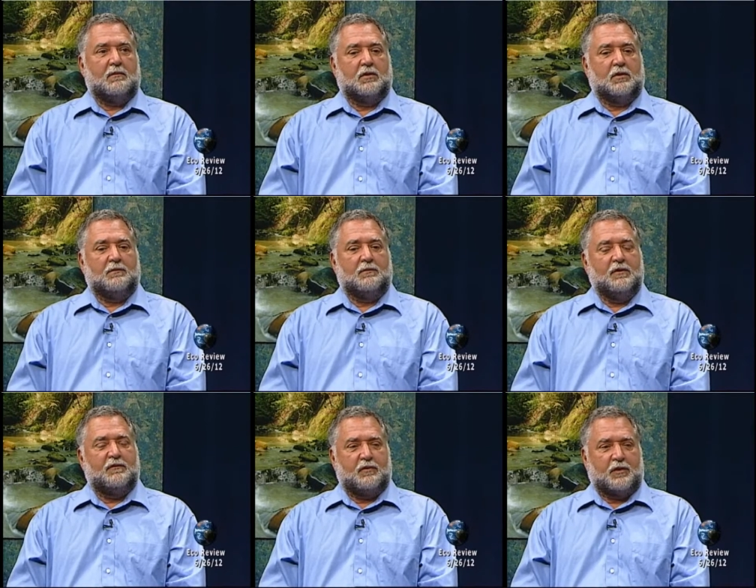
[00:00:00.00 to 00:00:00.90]
will
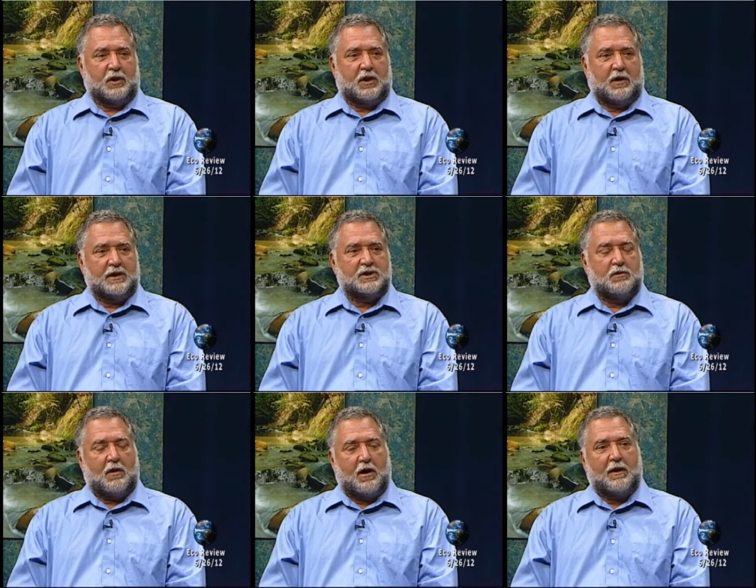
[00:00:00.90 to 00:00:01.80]
move with the currents
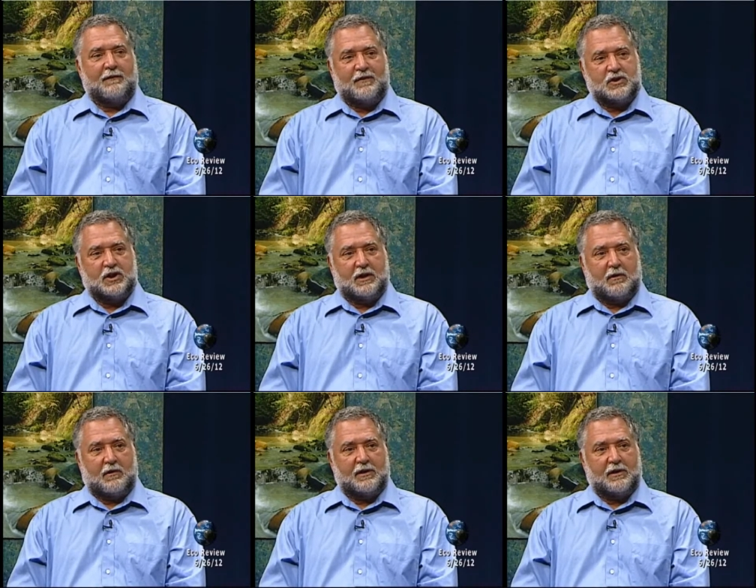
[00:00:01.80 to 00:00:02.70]
to our fishing
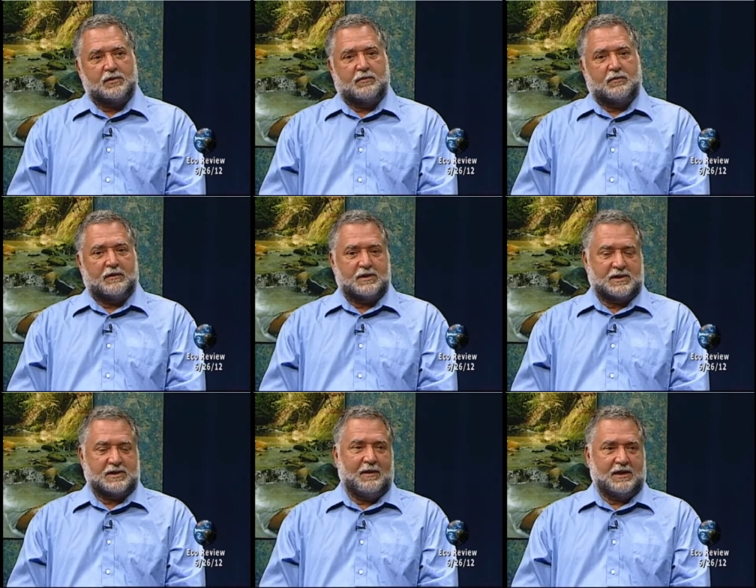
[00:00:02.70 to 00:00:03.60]
grounds where
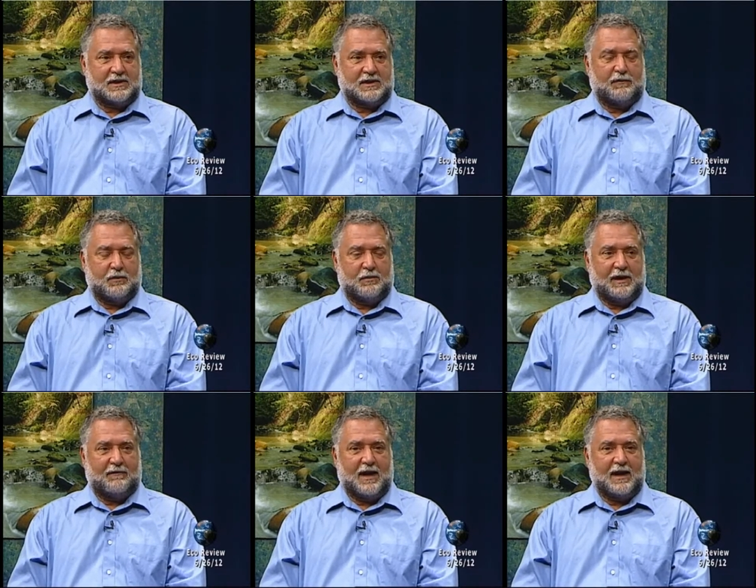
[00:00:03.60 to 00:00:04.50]
salmon and stuff will
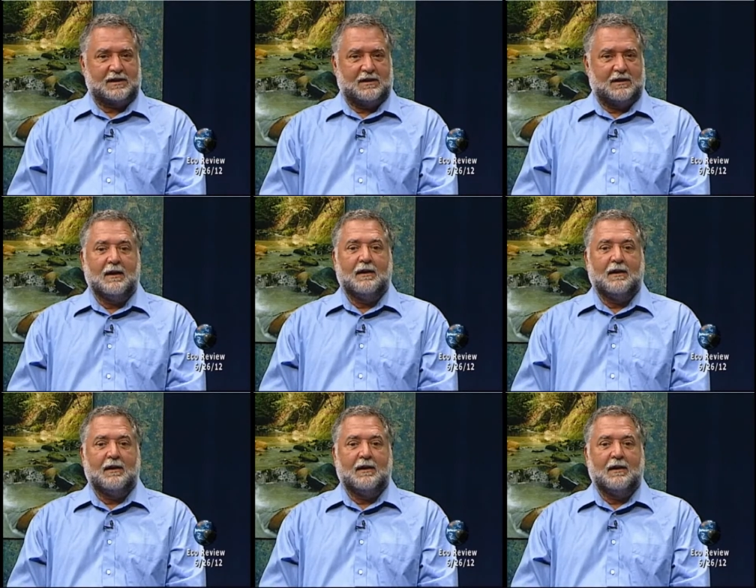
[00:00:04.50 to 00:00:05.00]
be affected.